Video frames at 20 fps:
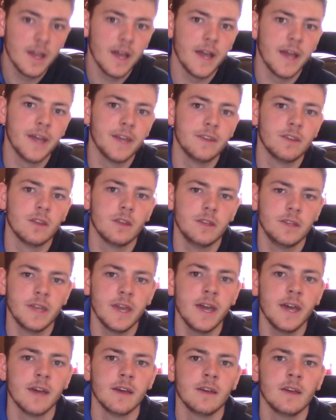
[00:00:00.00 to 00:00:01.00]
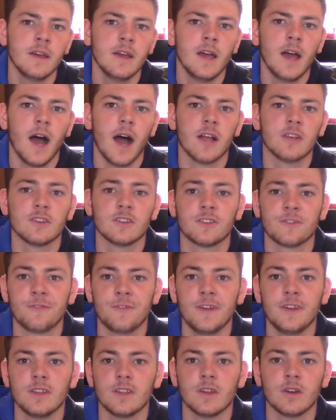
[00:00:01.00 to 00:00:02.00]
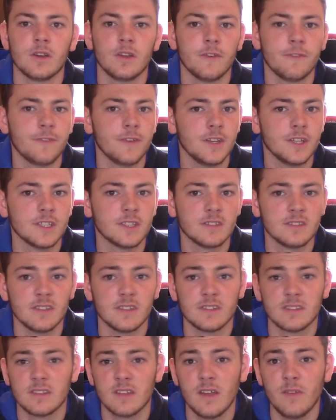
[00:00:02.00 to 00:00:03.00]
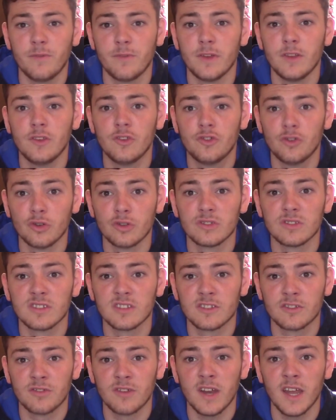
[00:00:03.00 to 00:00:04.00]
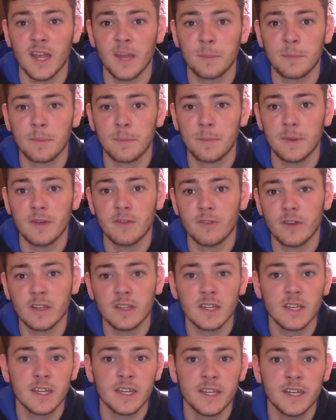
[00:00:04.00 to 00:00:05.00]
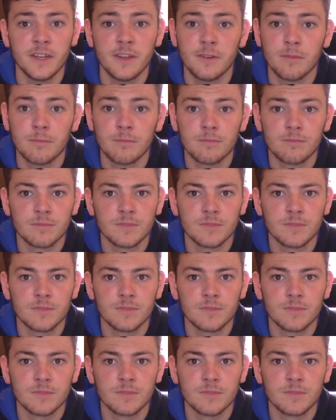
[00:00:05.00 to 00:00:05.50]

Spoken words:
And yeah, I just think they're going to finish 16th and just scrape being relegated.